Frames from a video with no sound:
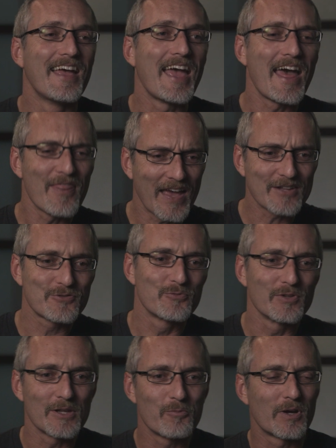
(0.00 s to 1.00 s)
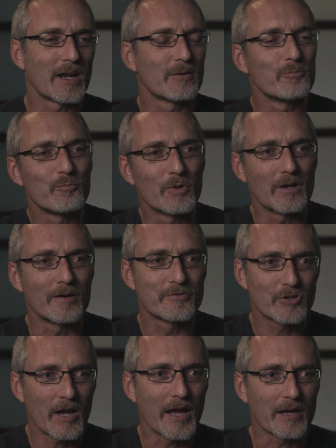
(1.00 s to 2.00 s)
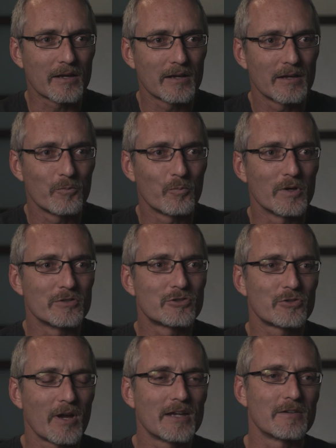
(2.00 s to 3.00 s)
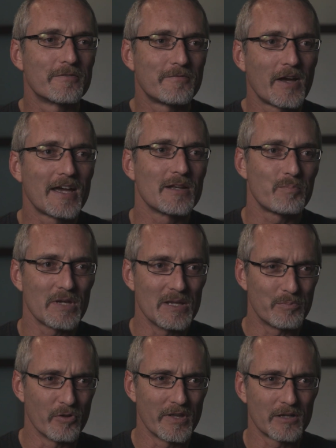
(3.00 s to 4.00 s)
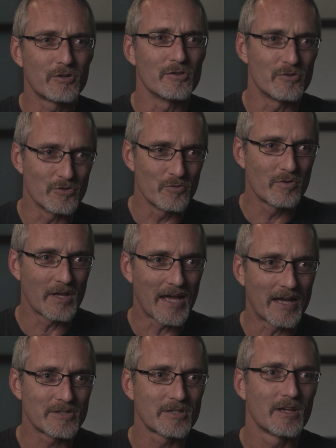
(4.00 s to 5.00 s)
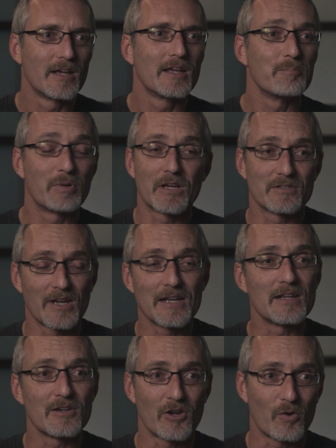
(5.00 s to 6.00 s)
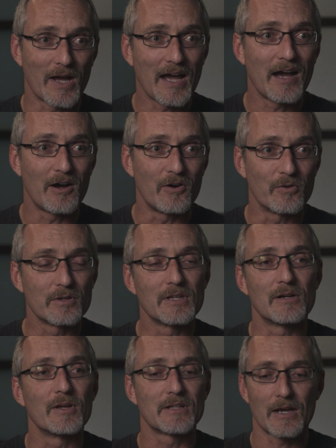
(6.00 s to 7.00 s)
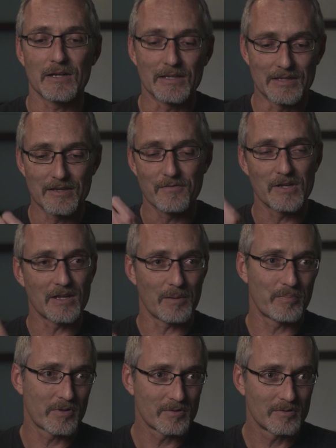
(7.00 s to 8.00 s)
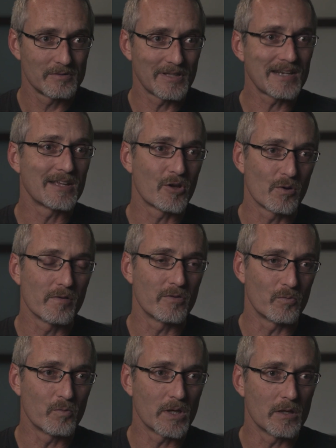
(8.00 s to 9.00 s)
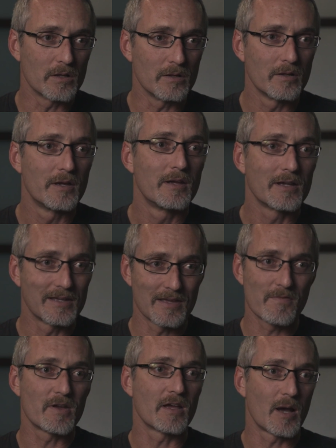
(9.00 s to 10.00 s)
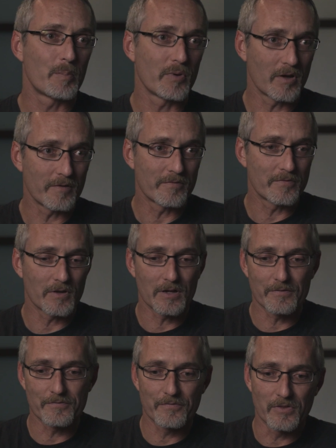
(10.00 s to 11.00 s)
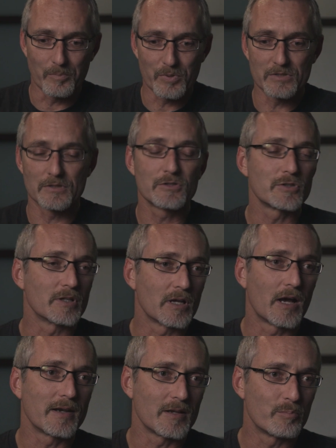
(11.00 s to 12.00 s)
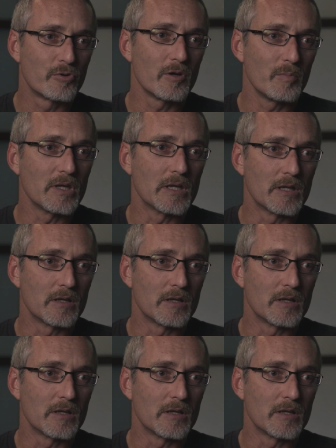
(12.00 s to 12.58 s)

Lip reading: And that's really when I went off track, was trying to find people that could do that, because I didn't know how, and kind of giving up, letting go of the wheel, giving up of the position God had put me